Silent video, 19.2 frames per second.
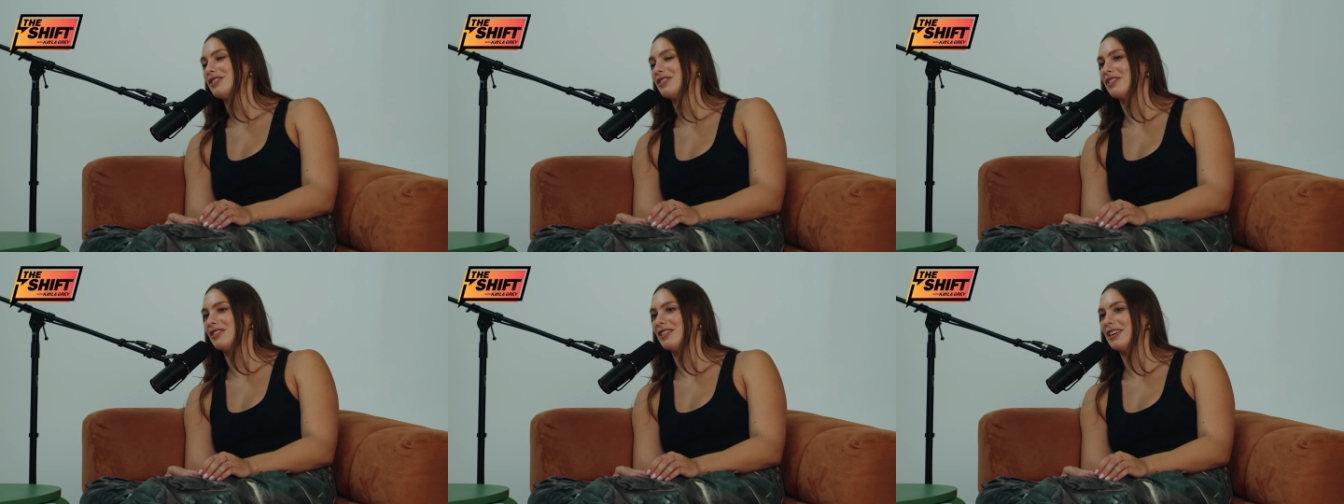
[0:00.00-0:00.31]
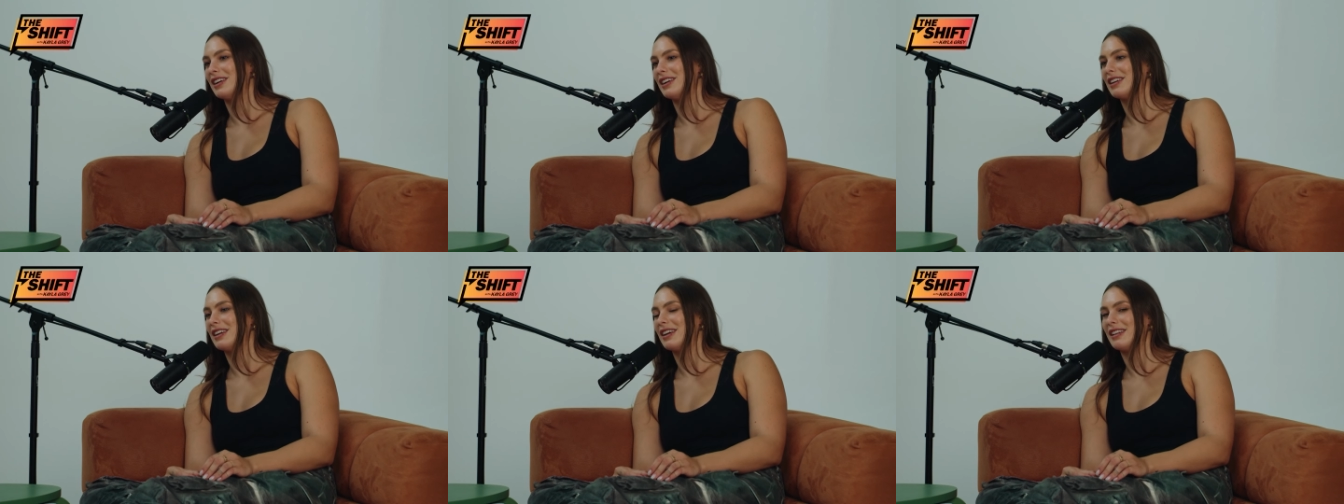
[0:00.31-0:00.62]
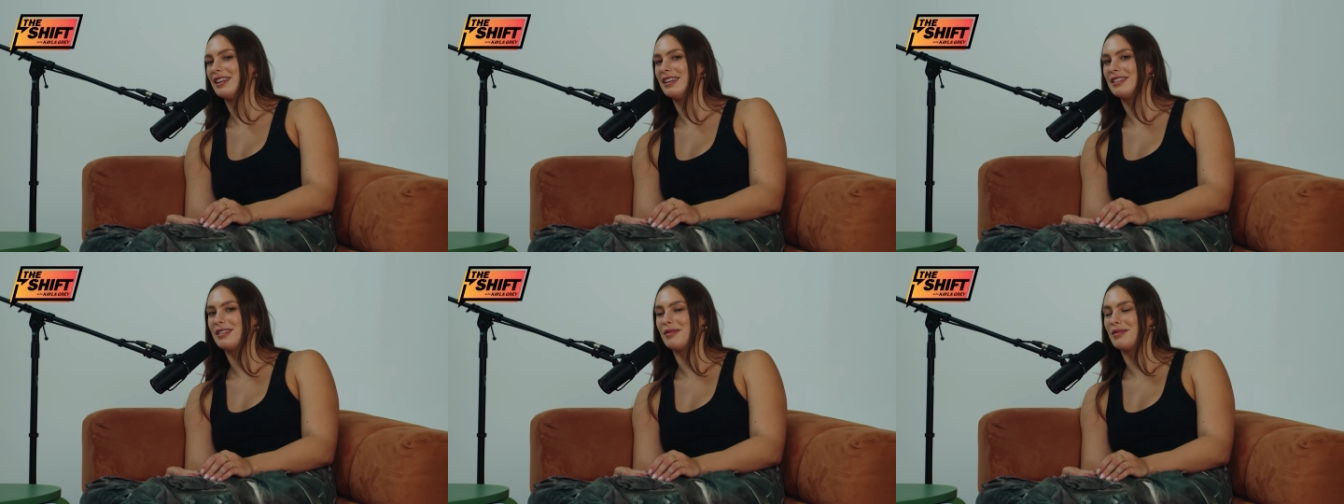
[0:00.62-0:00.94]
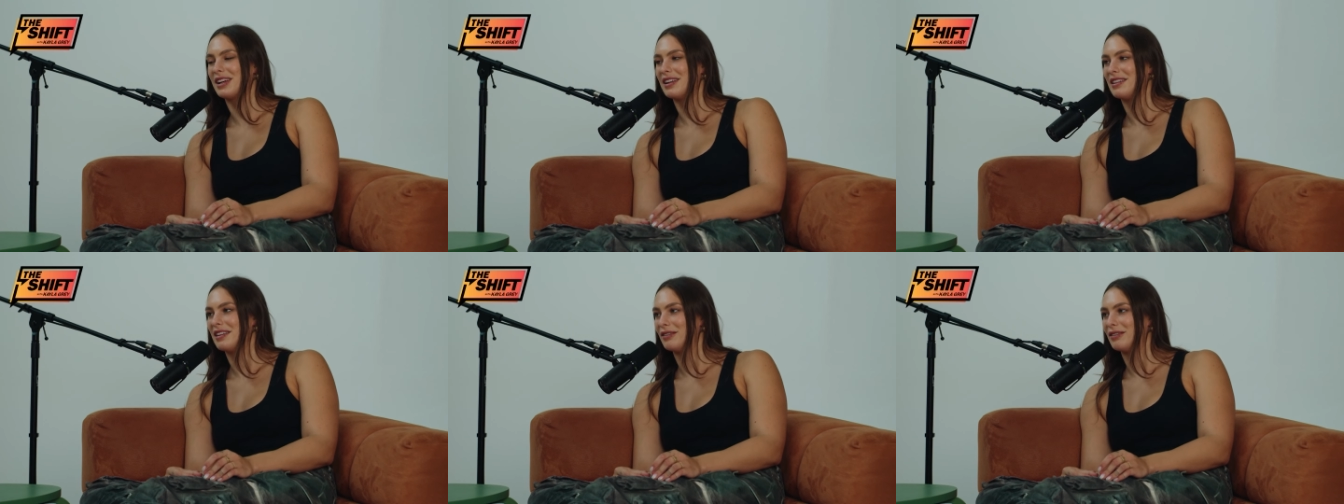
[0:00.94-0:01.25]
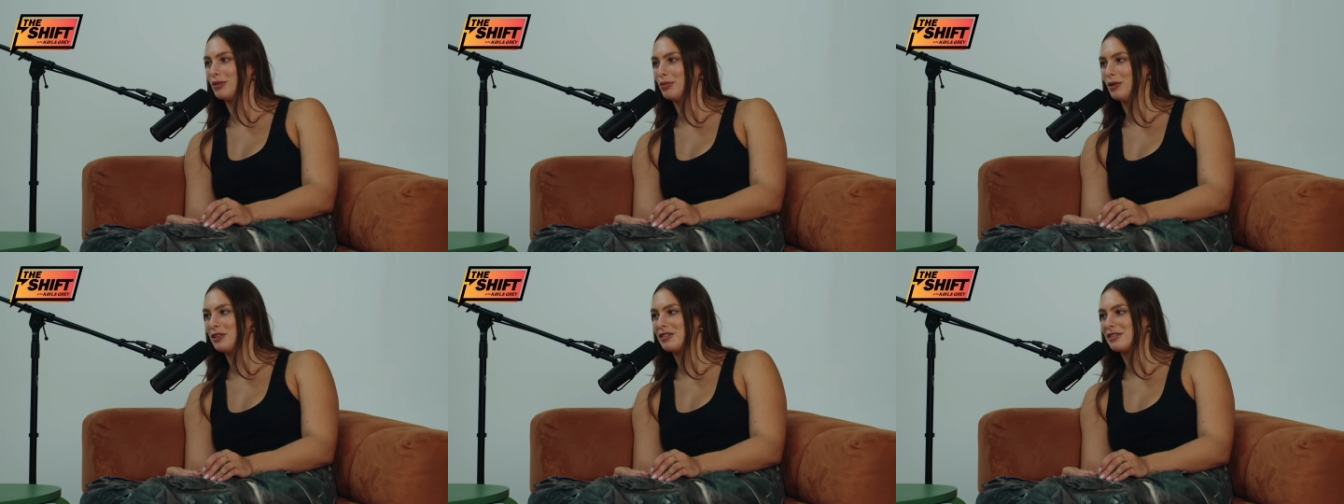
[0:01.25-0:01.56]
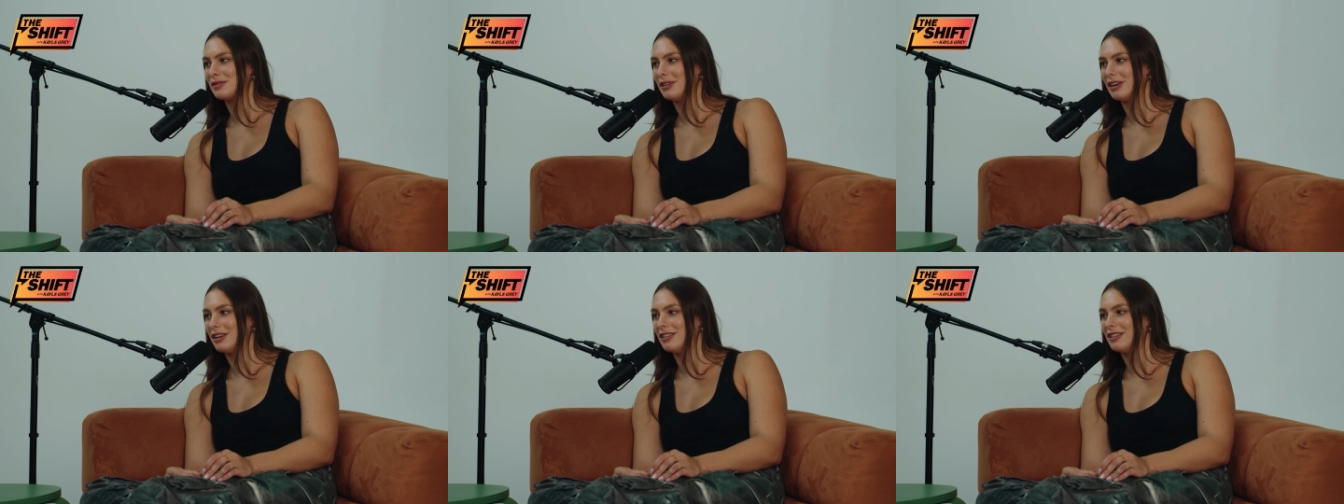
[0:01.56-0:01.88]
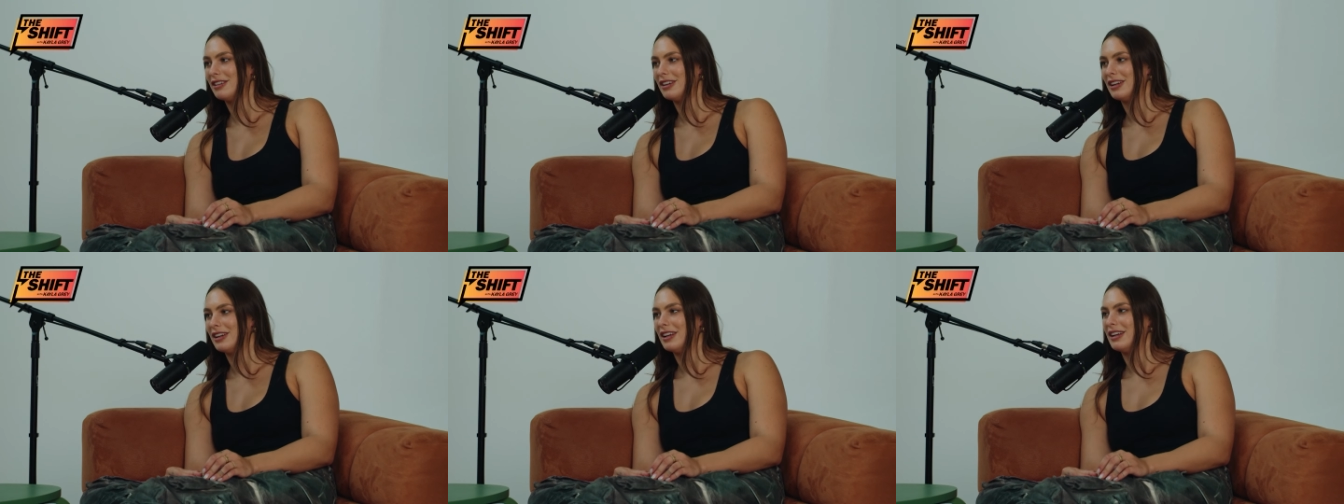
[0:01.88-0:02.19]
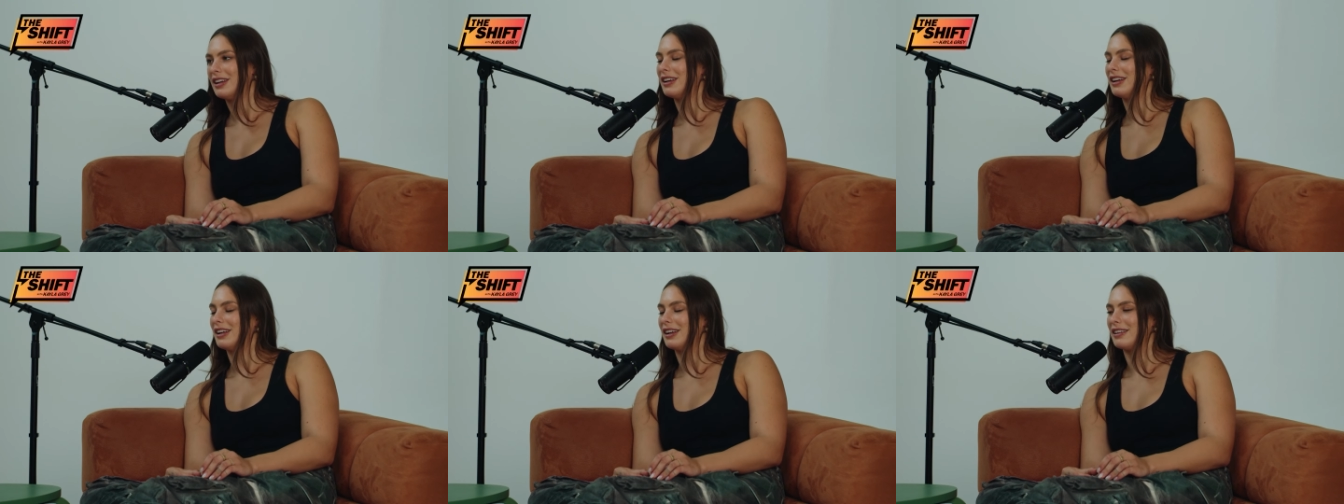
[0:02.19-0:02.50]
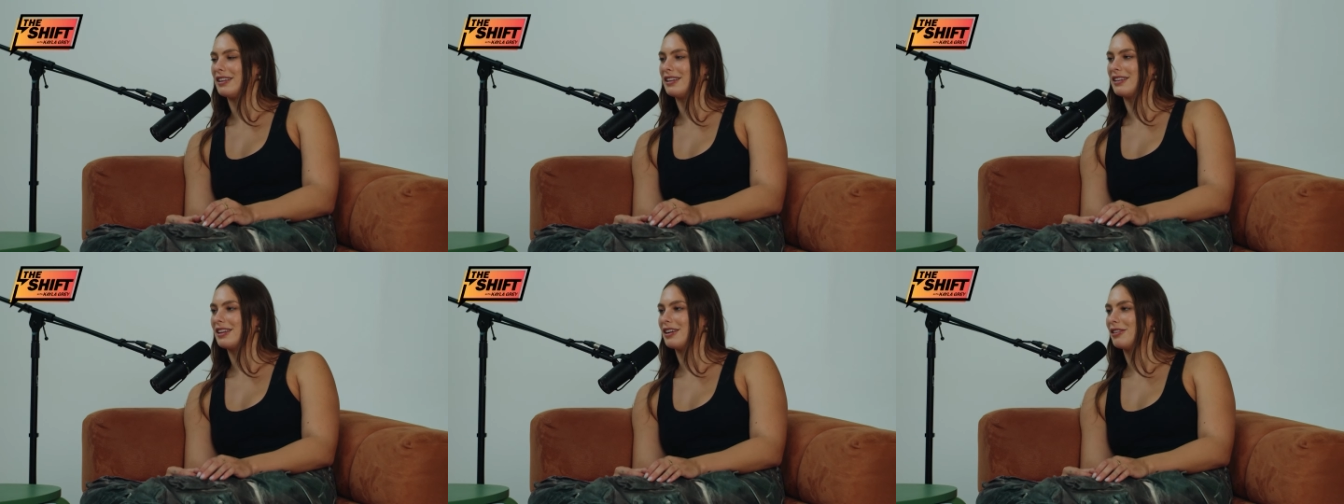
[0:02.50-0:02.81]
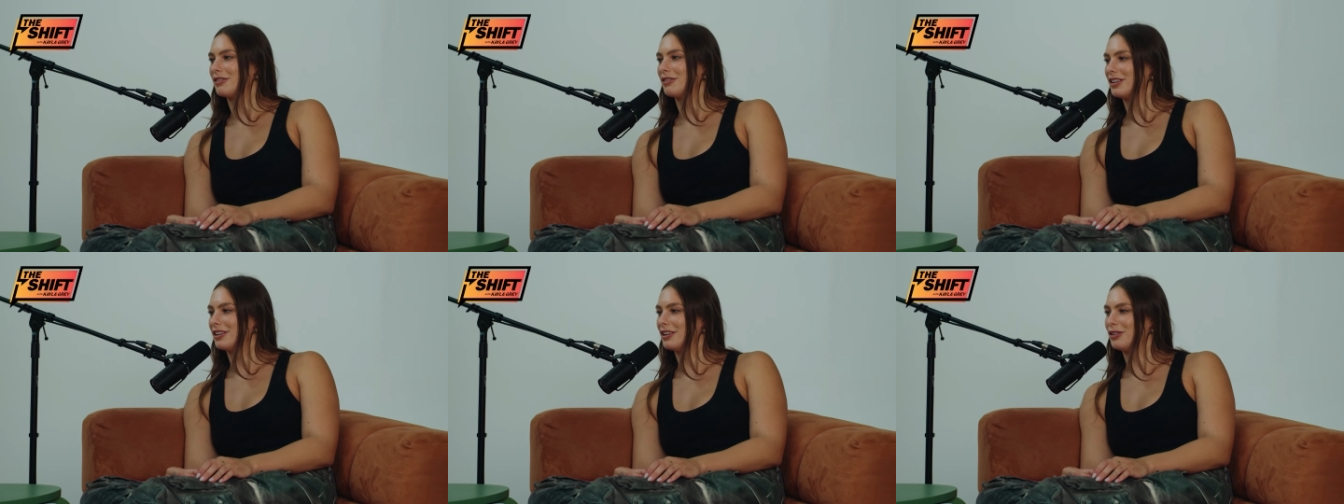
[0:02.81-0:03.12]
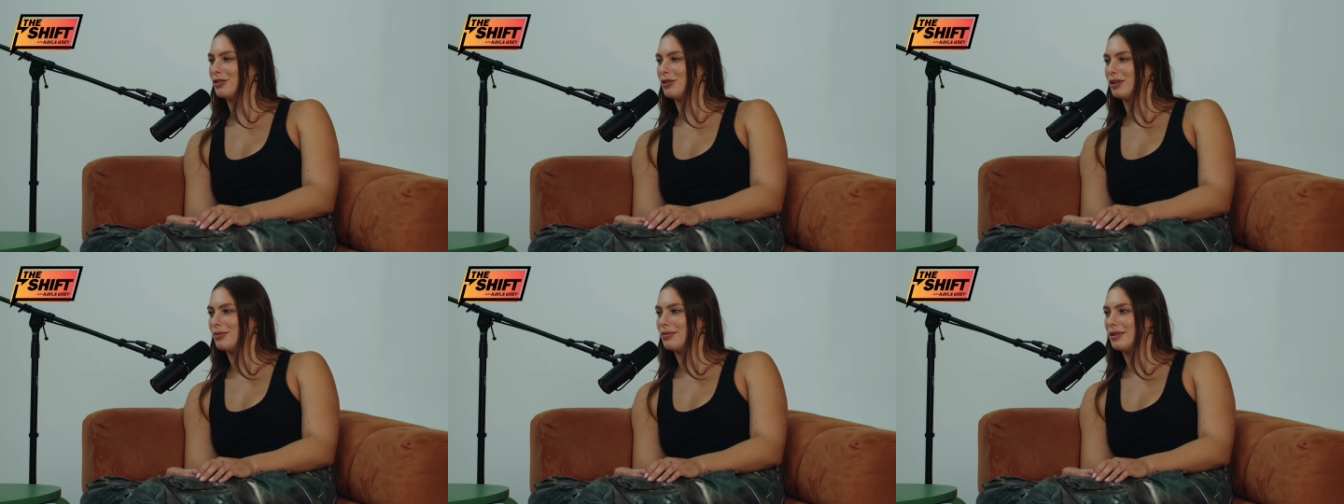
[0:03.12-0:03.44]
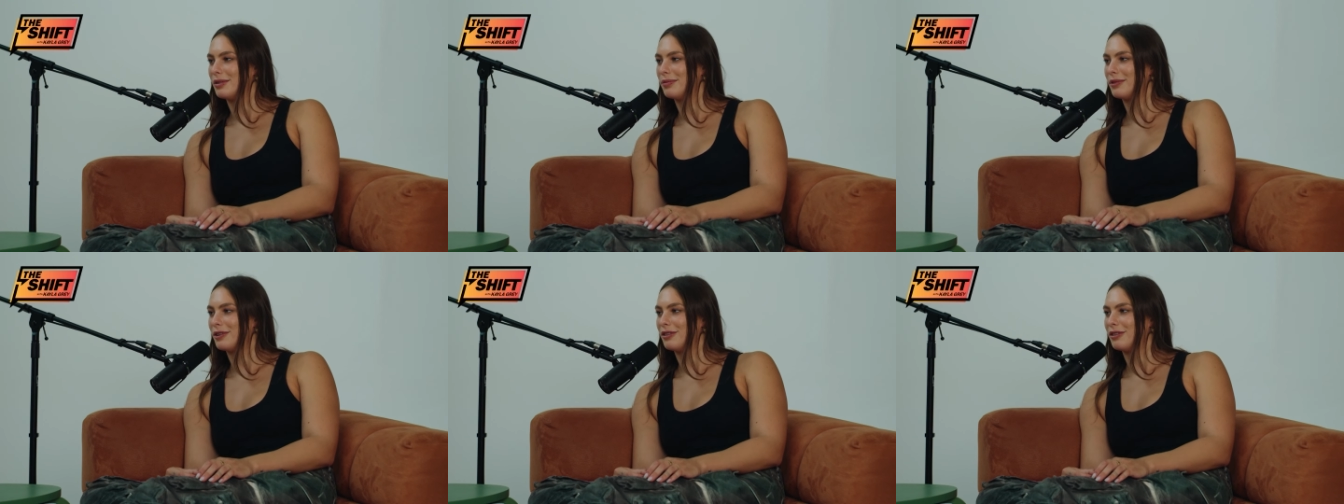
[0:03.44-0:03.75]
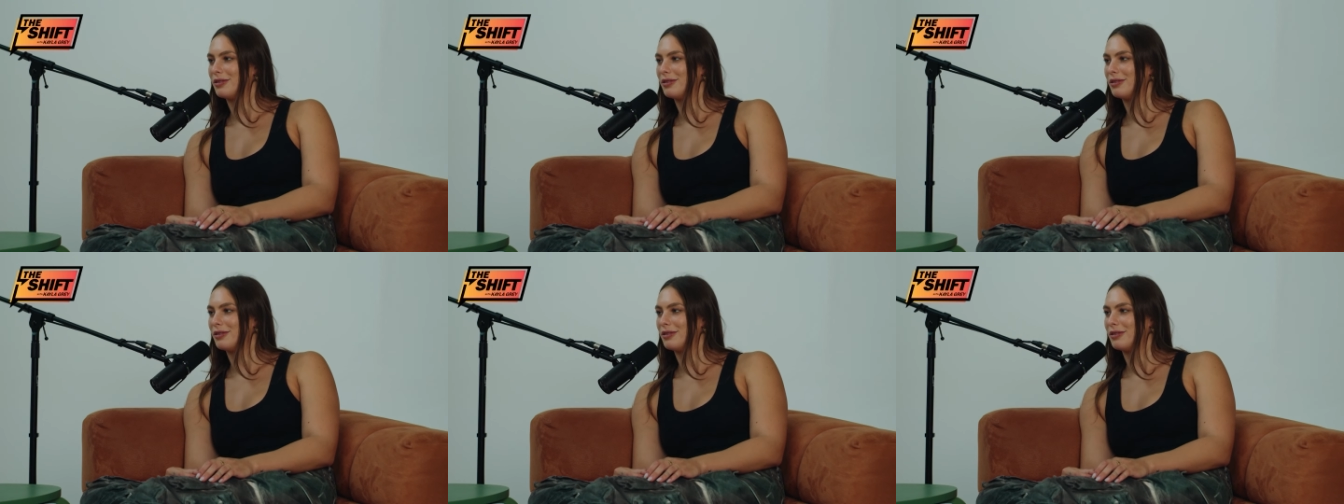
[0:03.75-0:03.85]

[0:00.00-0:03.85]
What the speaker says: So and that's something I never post about. And I think that really annoyed people